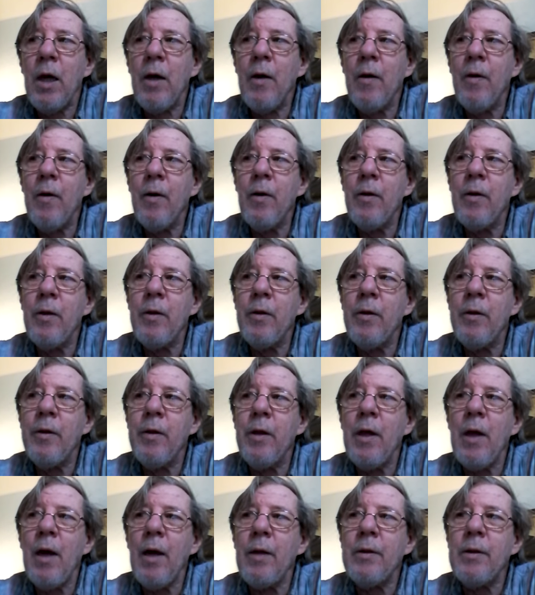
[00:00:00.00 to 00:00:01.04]
uh,
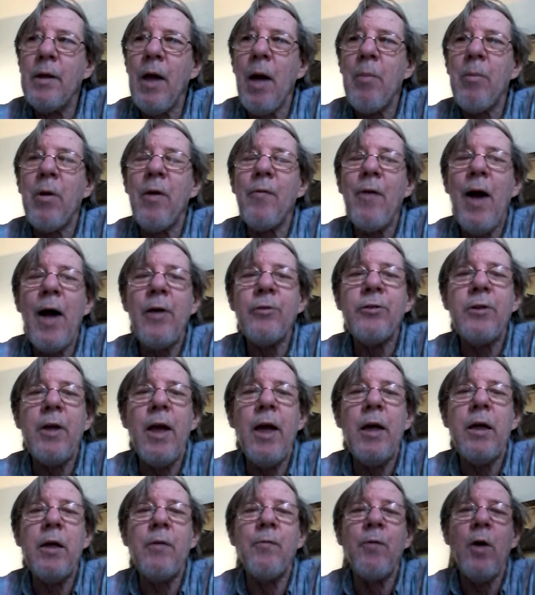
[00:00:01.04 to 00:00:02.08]
the uh, number of
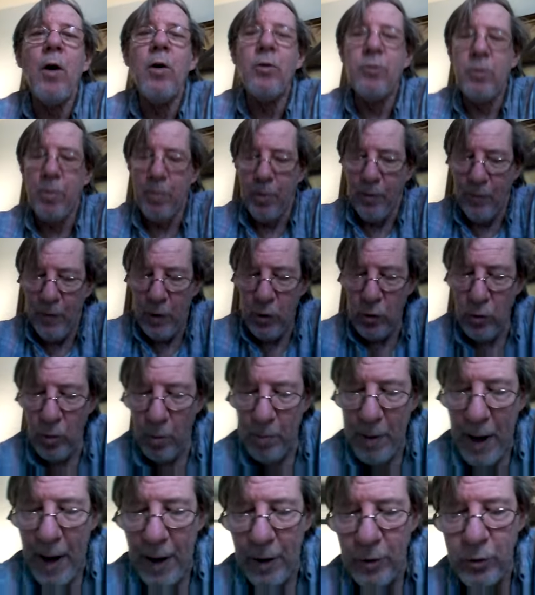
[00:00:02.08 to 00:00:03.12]
outstanding votes provisional
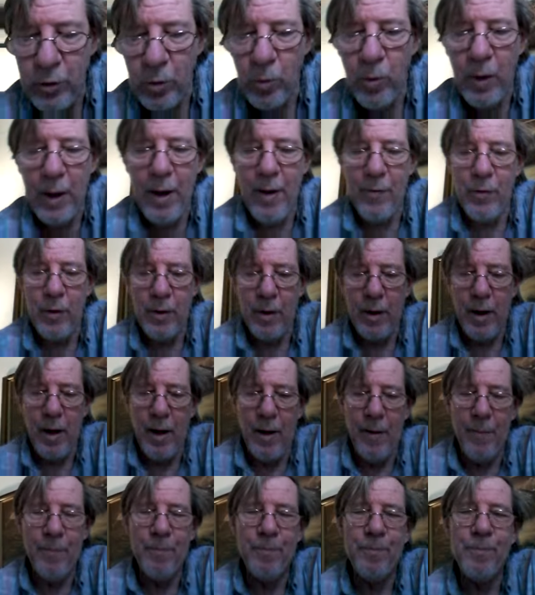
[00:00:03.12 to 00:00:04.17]
ballots or whatever,
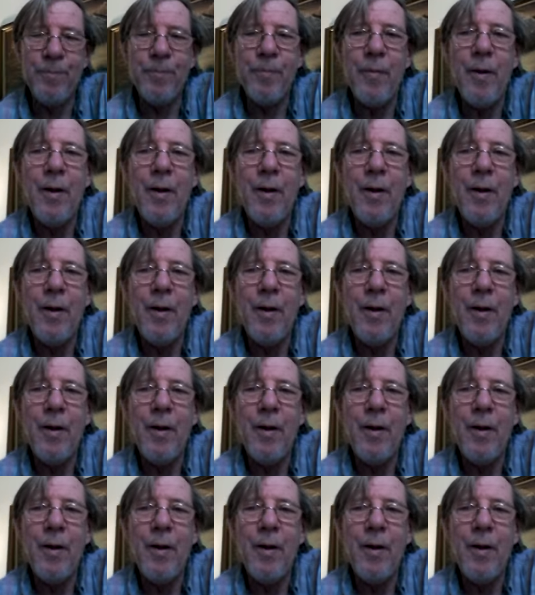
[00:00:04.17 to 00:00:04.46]
um,